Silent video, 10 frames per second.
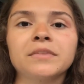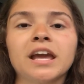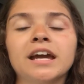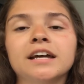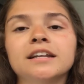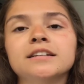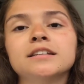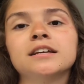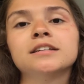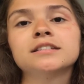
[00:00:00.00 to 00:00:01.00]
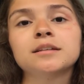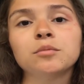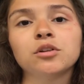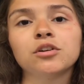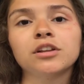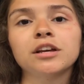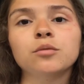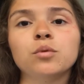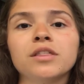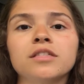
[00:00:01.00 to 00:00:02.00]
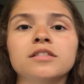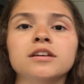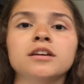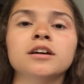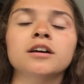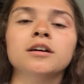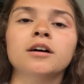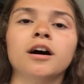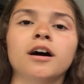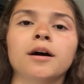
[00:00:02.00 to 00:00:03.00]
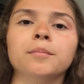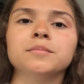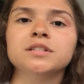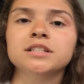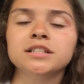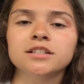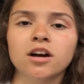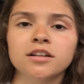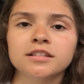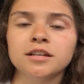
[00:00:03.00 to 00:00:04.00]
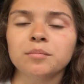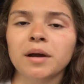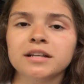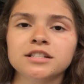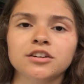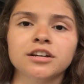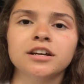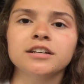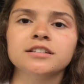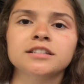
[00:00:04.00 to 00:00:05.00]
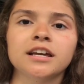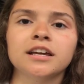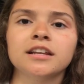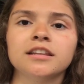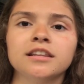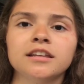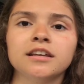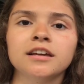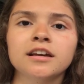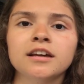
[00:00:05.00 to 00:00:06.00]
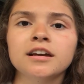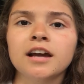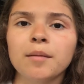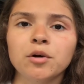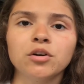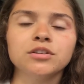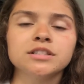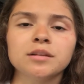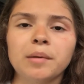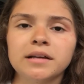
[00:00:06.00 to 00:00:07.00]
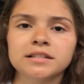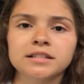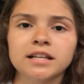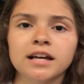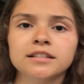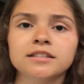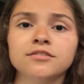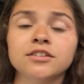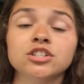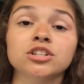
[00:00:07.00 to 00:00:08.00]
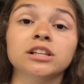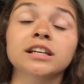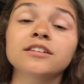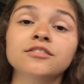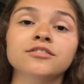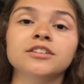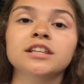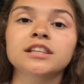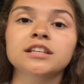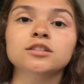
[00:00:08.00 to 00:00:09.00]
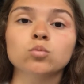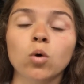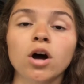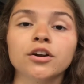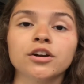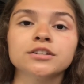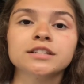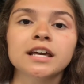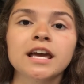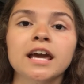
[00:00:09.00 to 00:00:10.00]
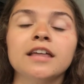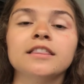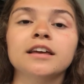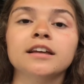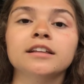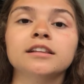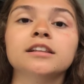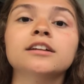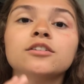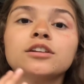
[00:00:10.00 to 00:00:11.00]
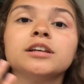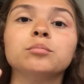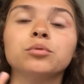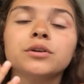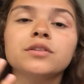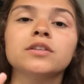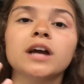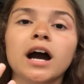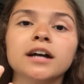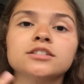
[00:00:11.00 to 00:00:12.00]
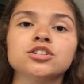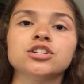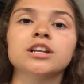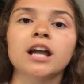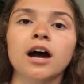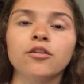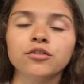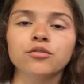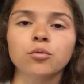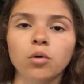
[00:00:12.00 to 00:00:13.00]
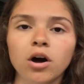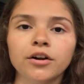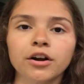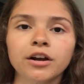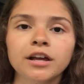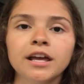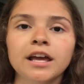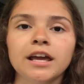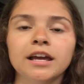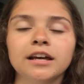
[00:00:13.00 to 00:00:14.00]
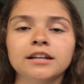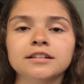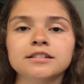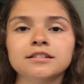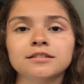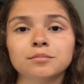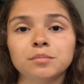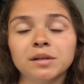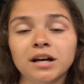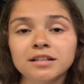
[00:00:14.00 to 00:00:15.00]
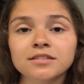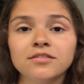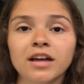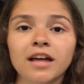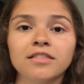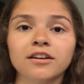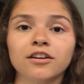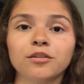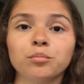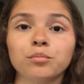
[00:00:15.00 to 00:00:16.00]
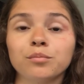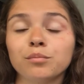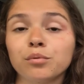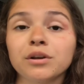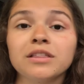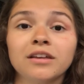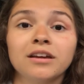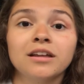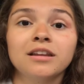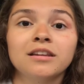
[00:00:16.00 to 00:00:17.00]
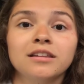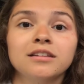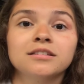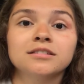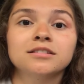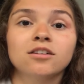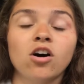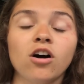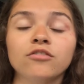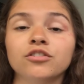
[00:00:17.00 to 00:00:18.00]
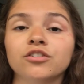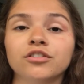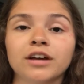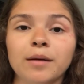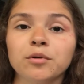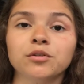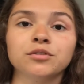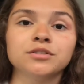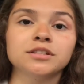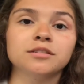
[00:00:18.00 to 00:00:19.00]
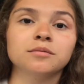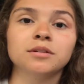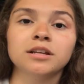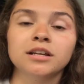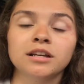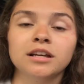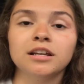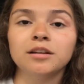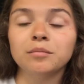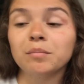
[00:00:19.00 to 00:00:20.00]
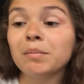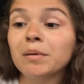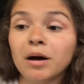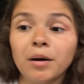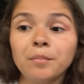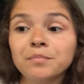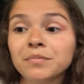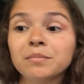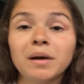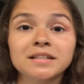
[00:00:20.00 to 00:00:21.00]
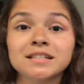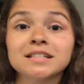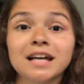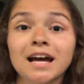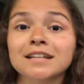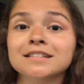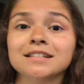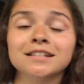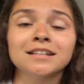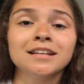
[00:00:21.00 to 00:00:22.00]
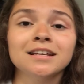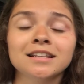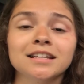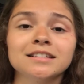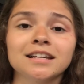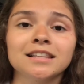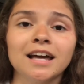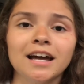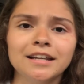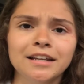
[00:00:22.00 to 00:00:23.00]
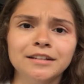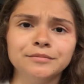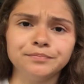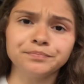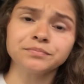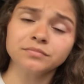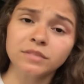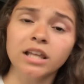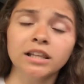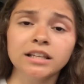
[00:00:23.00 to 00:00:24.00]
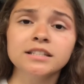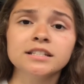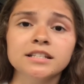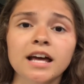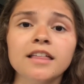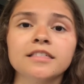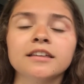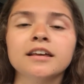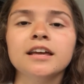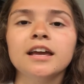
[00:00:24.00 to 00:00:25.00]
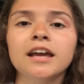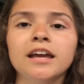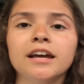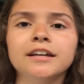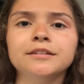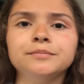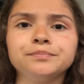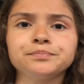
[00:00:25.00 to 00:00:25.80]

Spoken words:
And similarly with the disease-causing bacterias and the chemicals and the pesticides, the fish live in these waters, and they literally breathe the oxygen out of the water. And because of that, they're breathing in these awful chemicals and pesticides and things like that, and it leads to death. And